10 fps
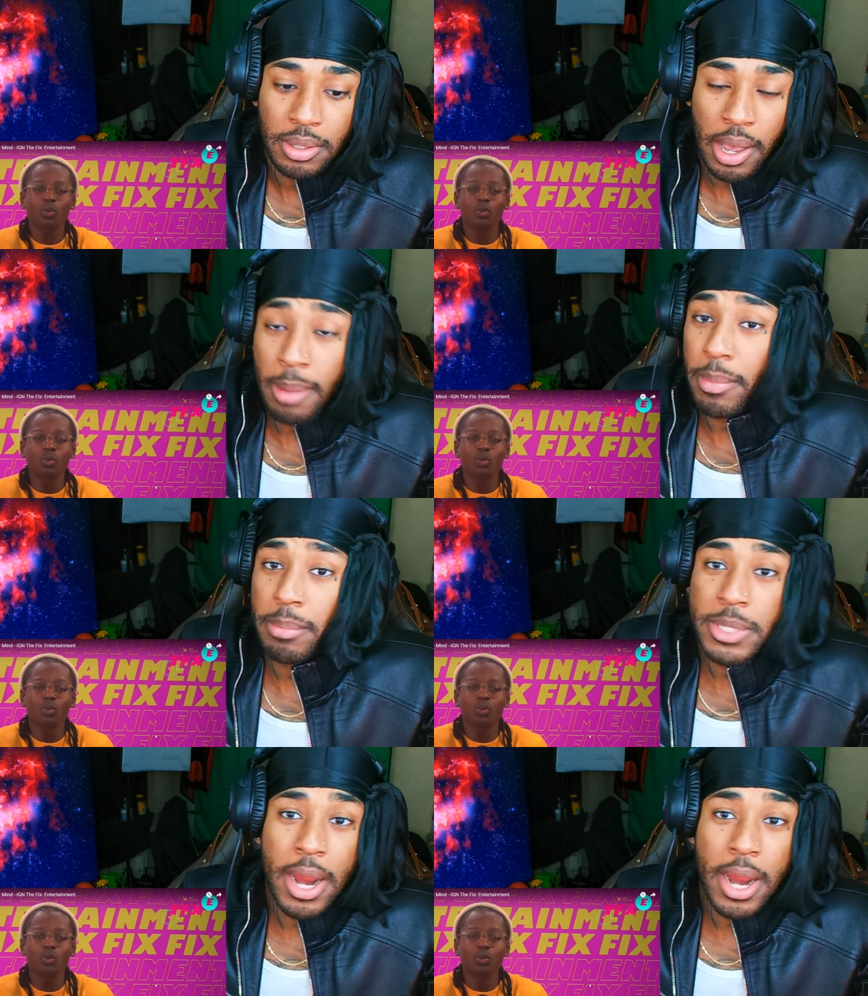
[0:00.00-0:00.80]

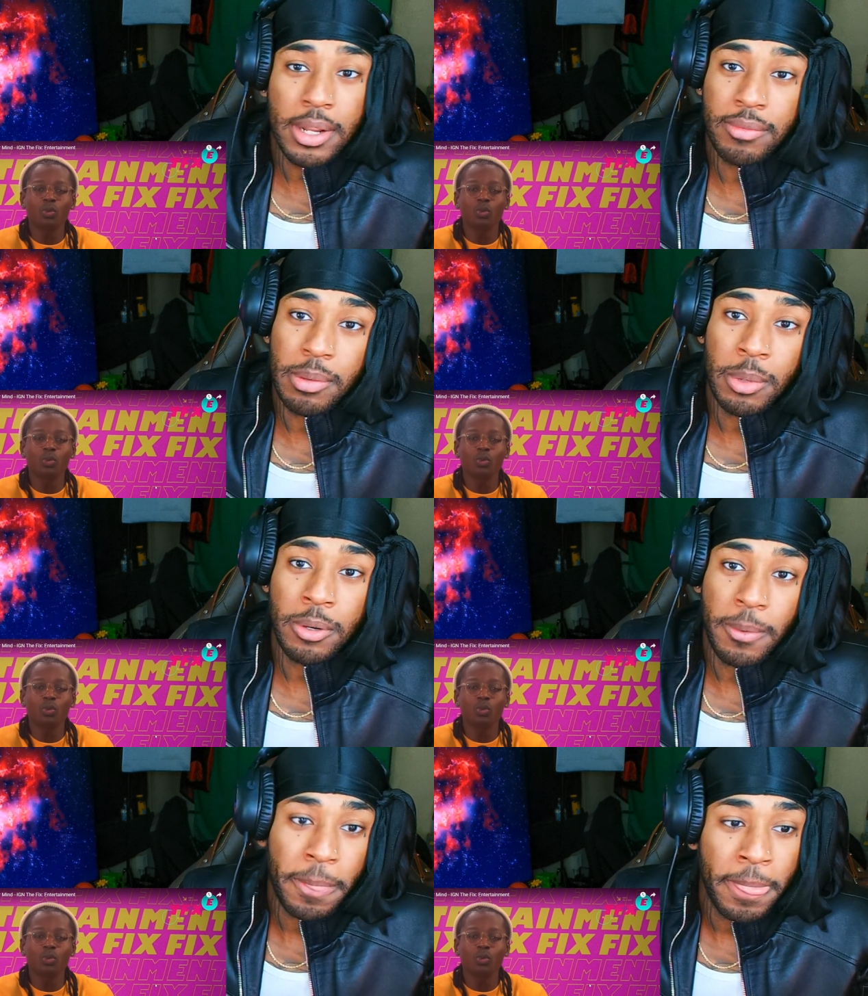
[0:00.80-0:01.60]
Speaker 1: I'm tired of it,
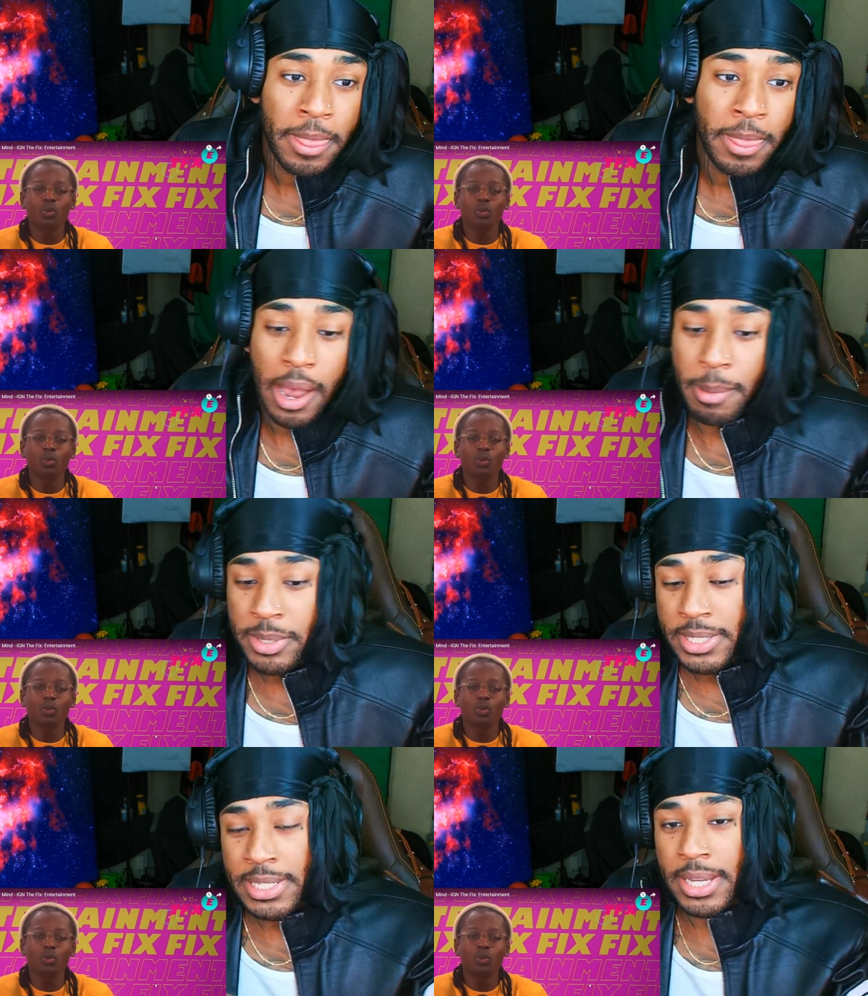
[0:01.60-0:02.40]
bro. I'm
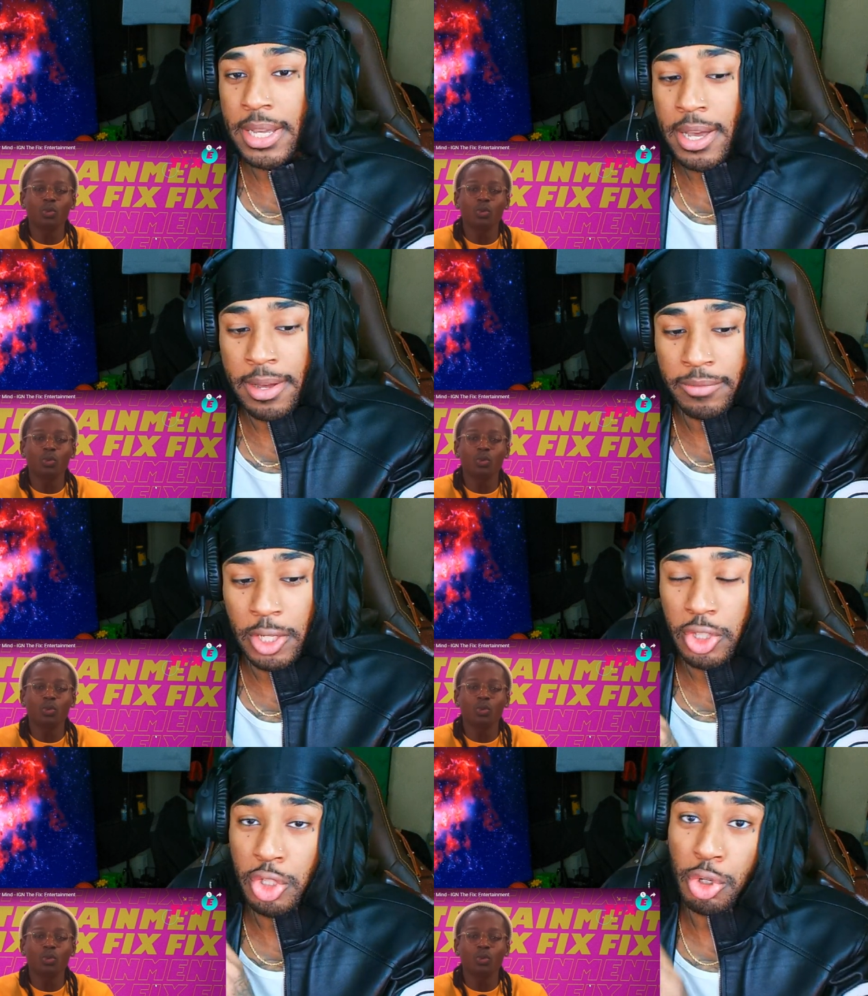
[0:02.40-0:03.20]
sick of
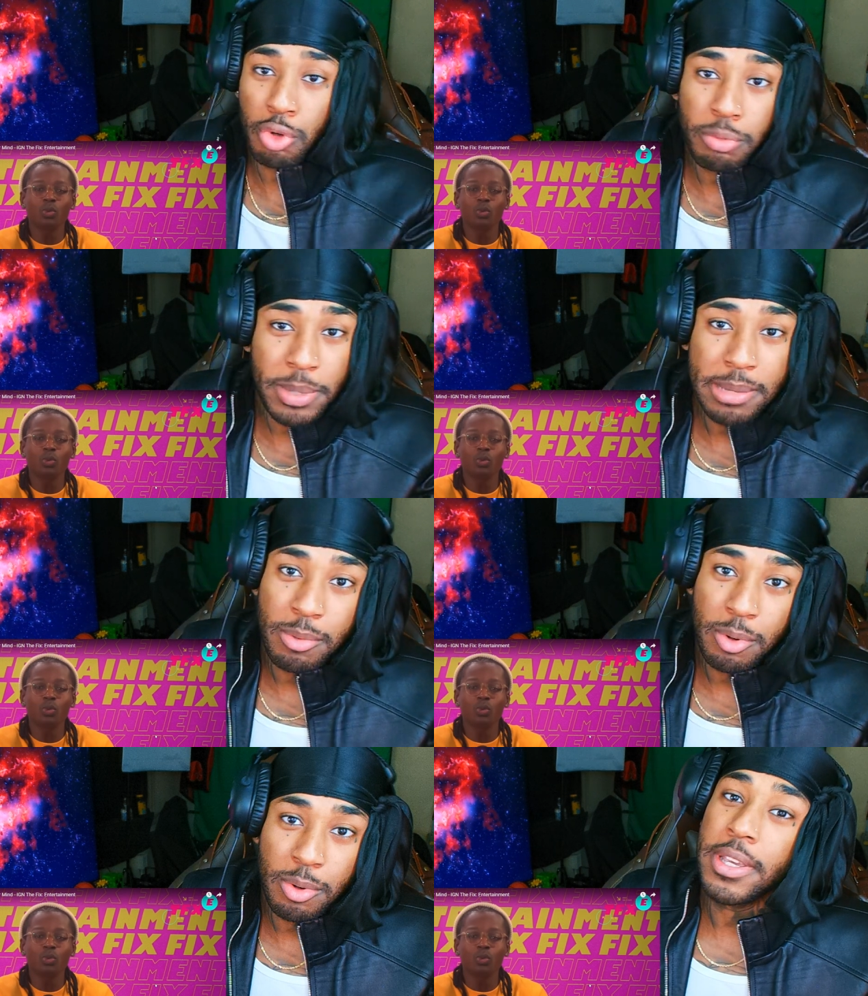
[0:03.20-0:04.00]
the Tubi
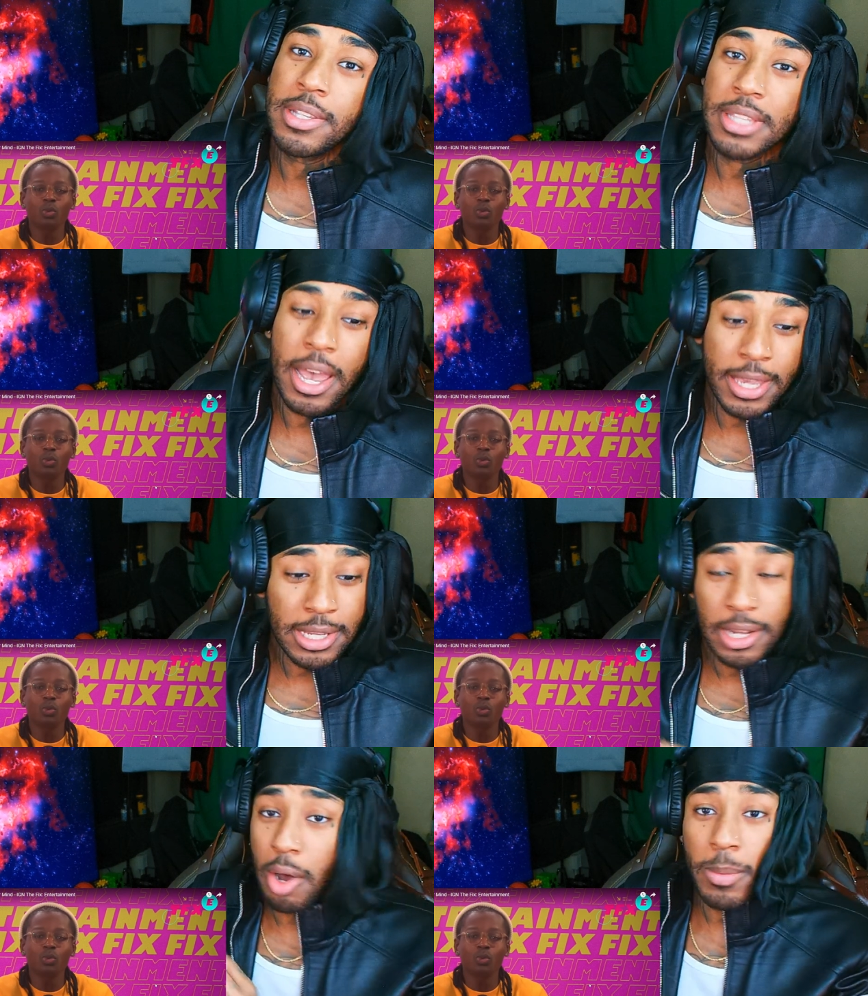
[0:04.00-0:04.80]
movies.
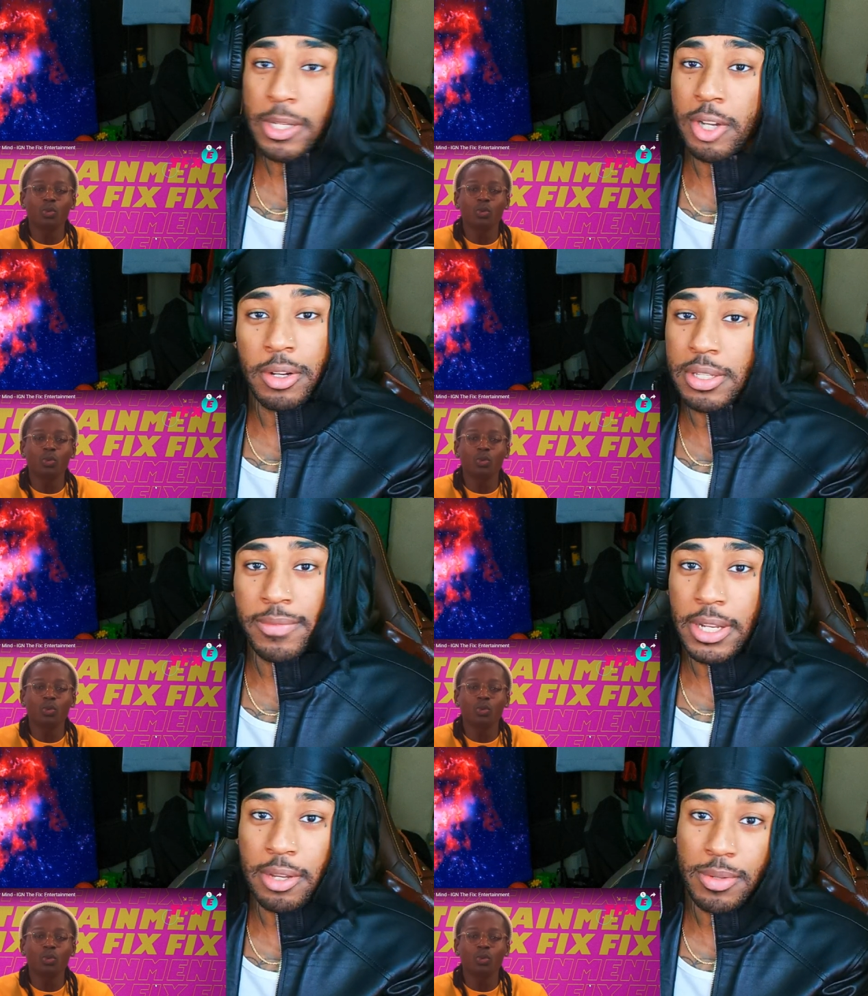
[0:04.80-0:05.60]
Again, I don't want to turn this
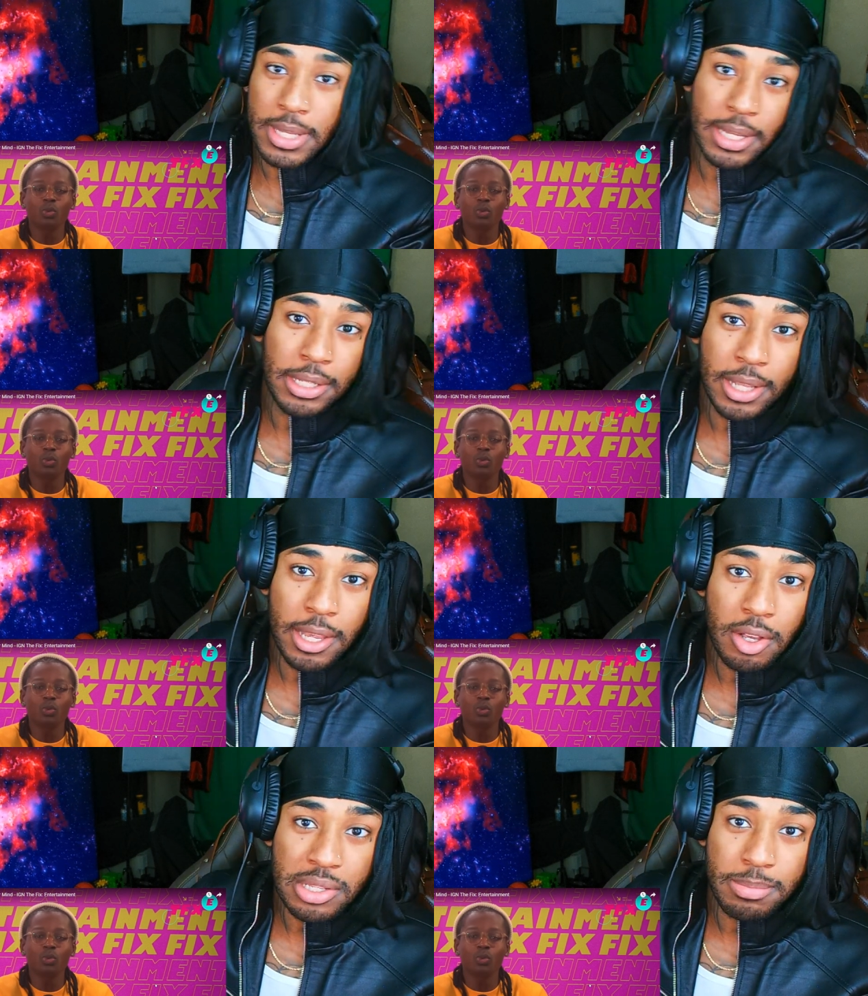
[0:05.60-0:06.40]
video into
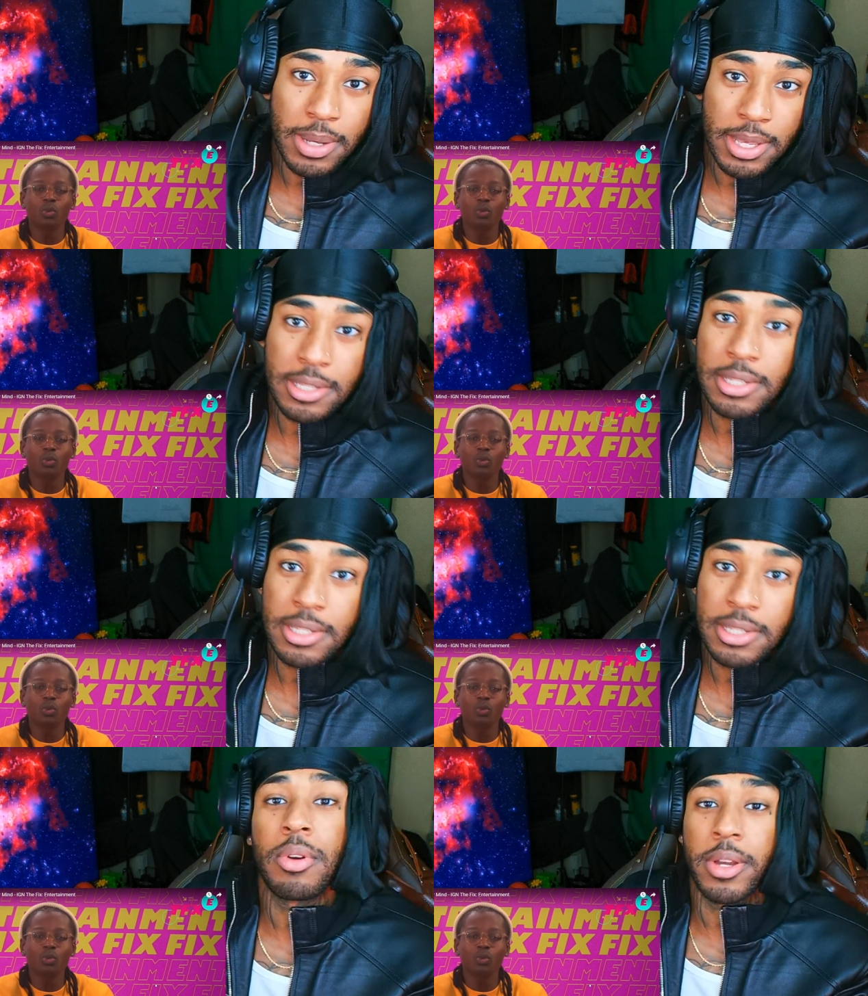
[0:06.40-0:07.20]
anything else, but it's
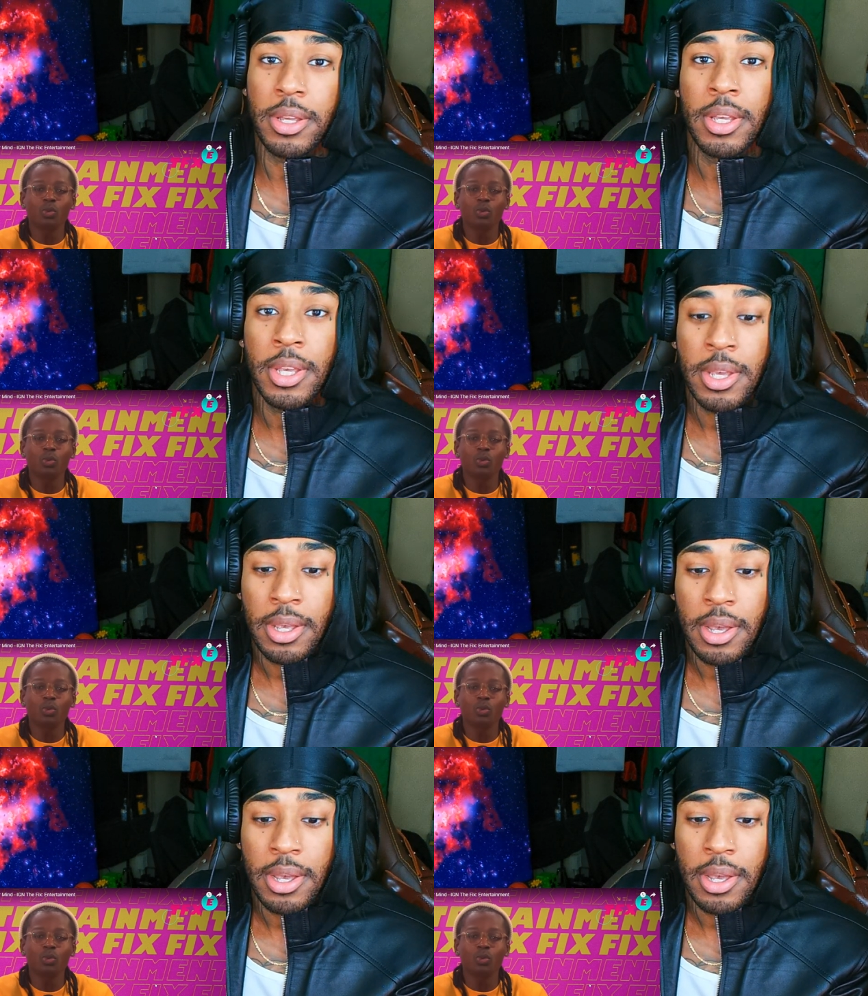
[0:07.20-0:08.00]
important.
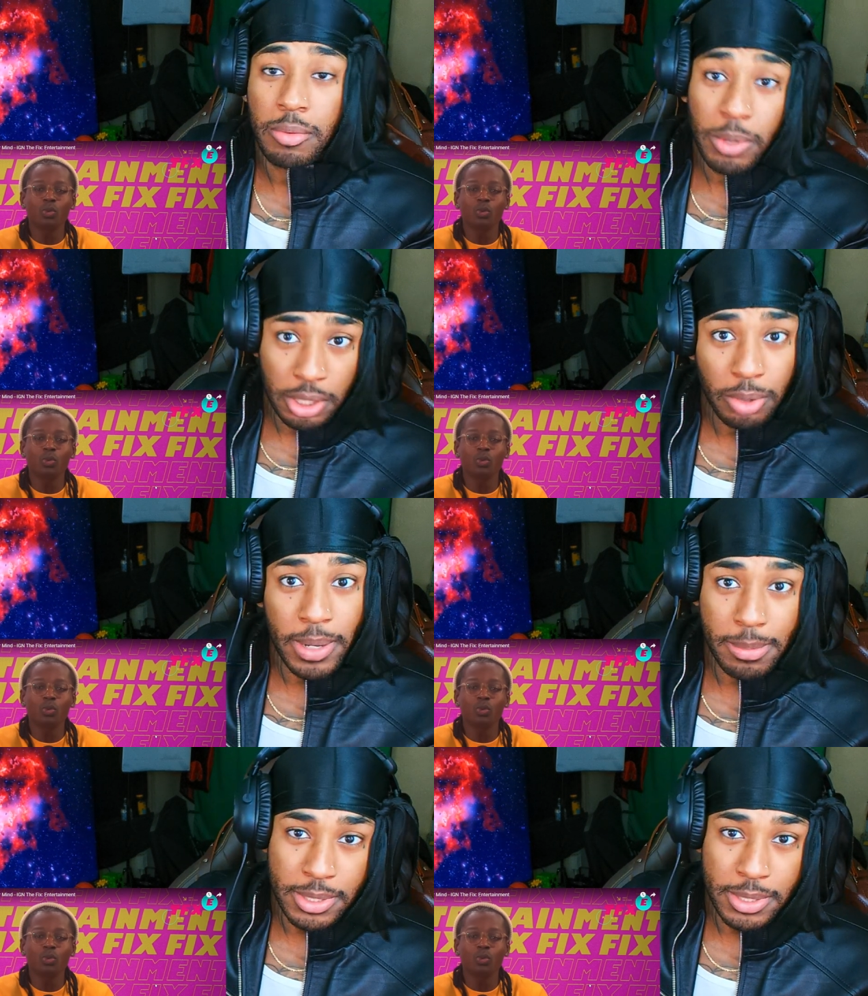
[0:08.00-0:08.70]
You want to know what I'm